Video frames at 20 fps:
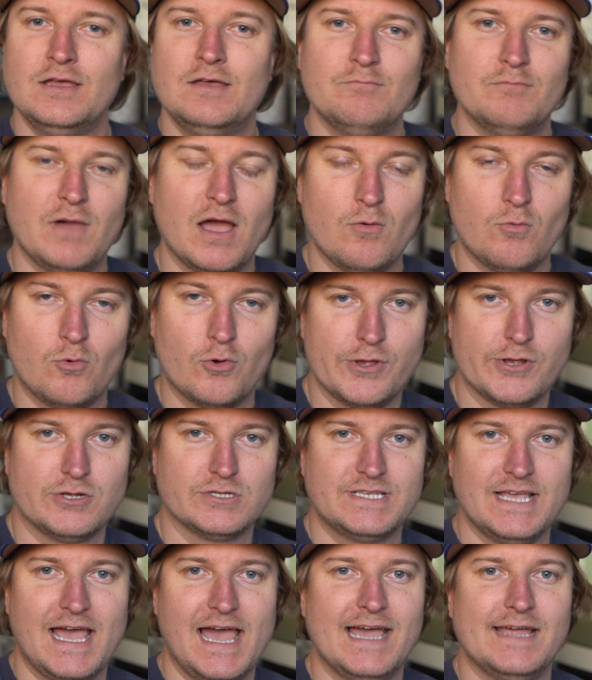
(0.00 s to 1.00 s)
my
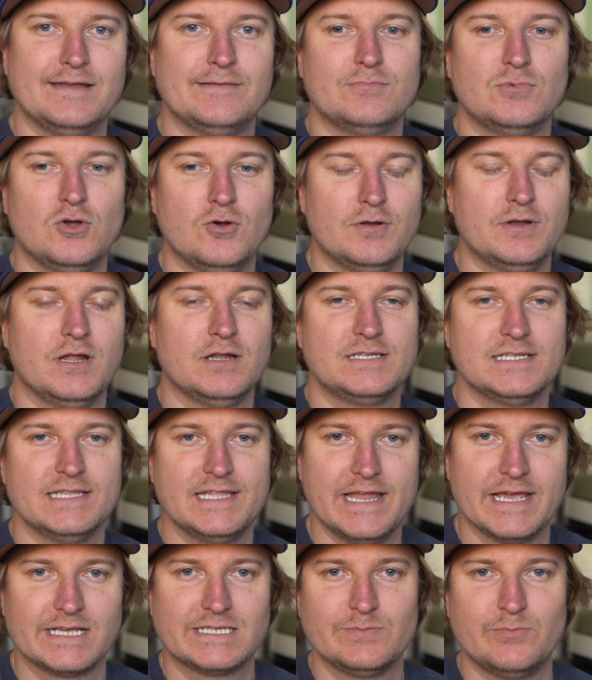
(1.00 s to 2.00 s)
Warriors hat going on to the
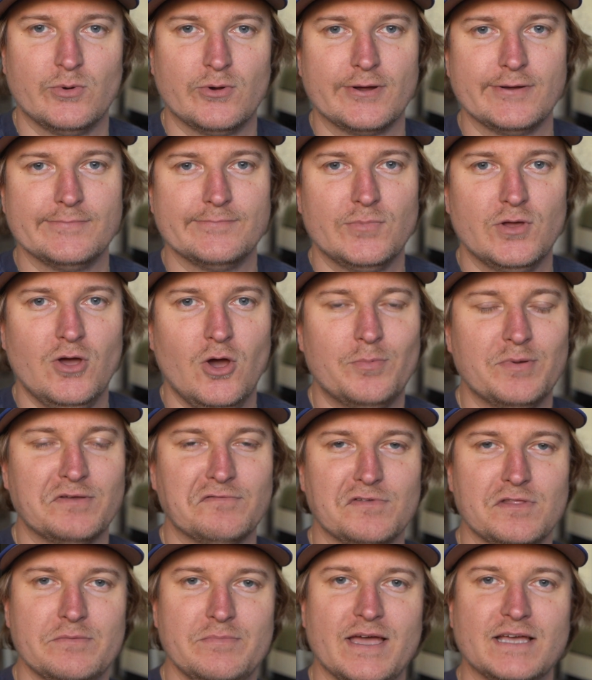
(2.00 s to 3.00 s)
next sport, hoping
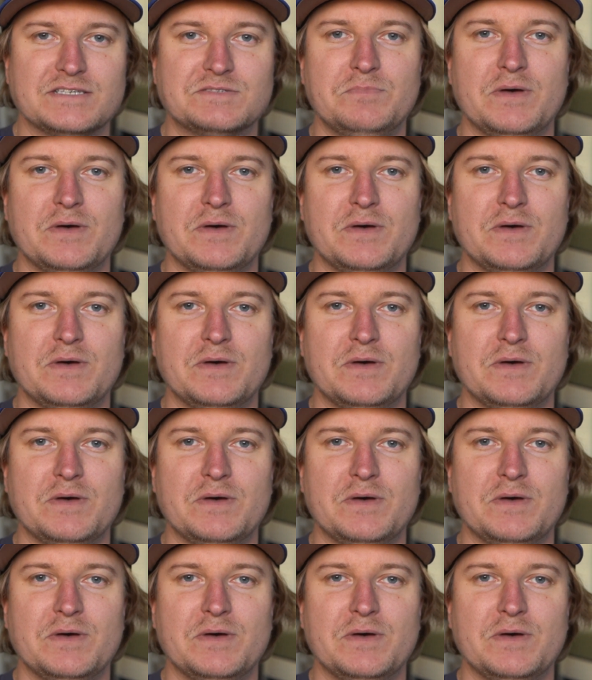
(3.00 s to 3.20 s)
for the best.